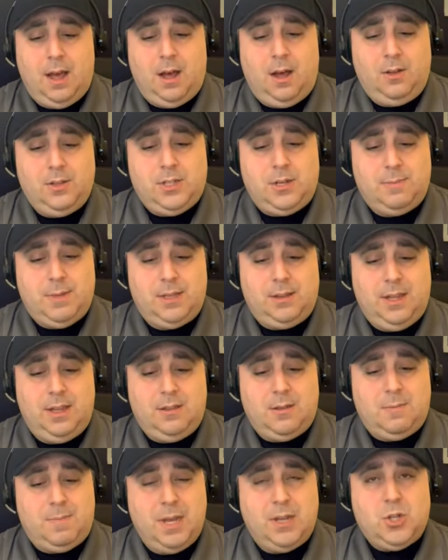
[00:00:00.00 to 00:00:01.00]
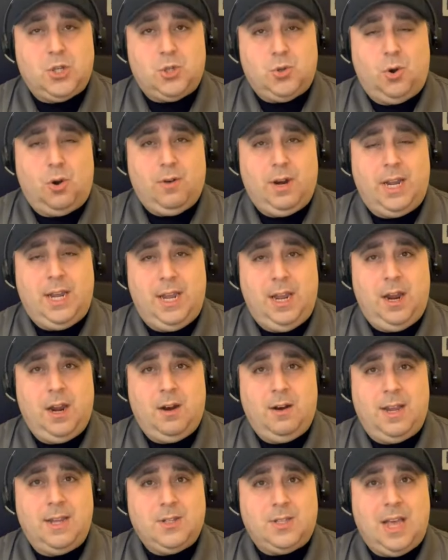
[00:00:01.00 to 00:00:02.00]
ultimately the big story
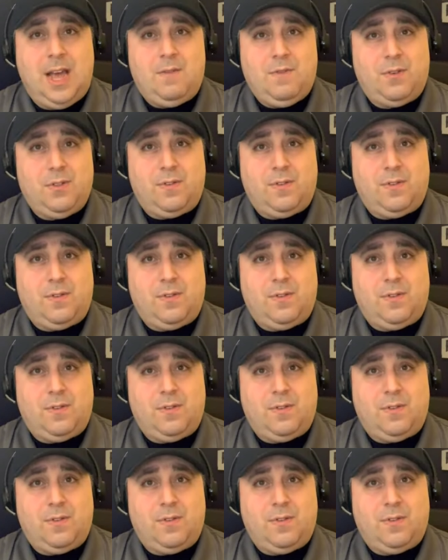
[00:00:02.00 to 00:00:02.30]
here is that for